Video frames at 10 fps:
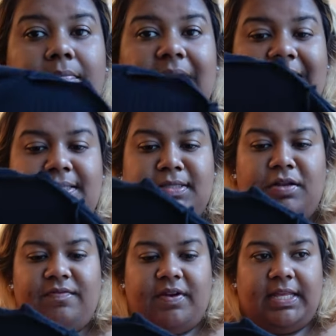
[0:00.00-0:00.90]
It's
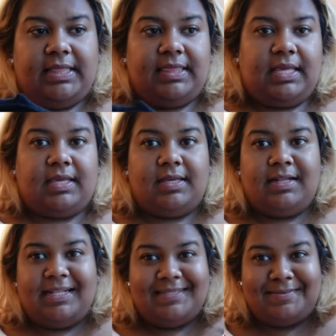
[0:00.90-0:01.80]
not very thick.
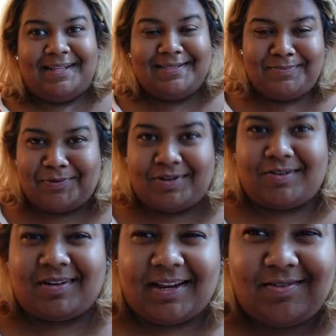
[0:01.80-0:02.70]
Let's put it
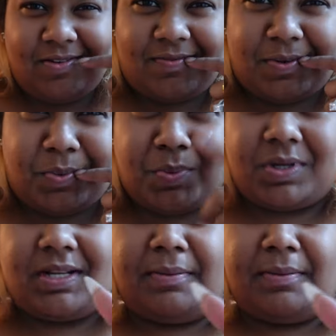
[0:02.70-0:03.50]
on. I don't know if it will work.